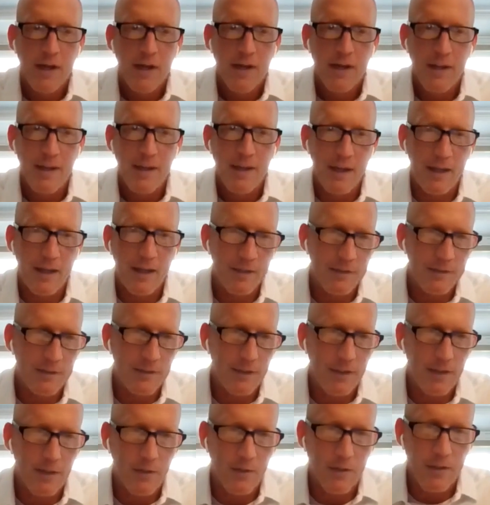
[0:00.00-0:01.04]
I think it's,
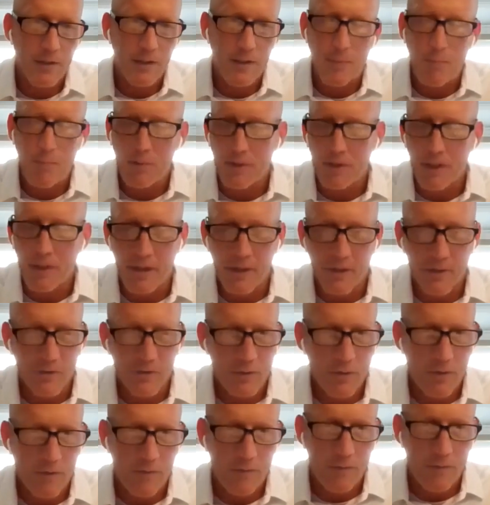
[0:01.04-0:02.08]
a couple of years,
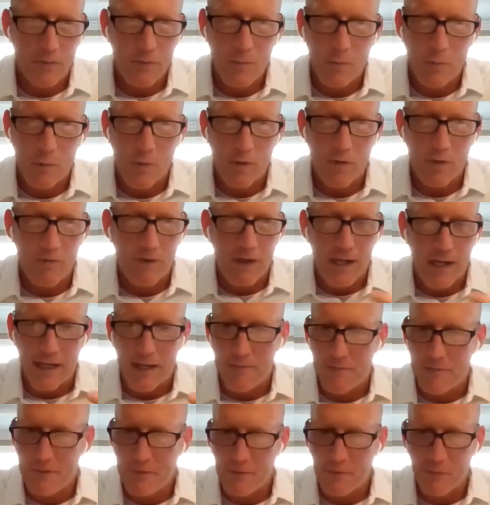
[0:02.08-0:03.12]

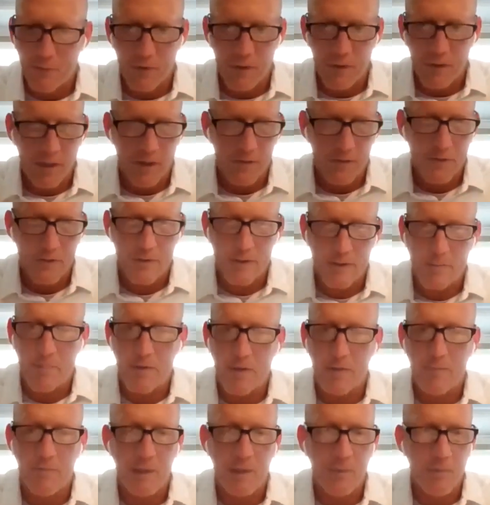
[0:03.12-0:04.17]
2.5 to 4 years or
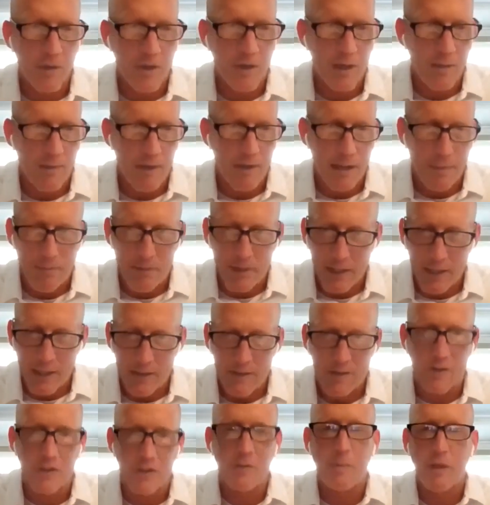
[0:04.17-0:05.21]
something. People come up, they get
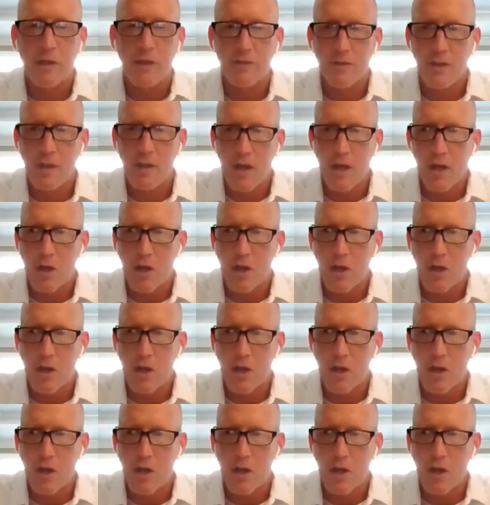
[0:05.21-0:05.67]
their experience and they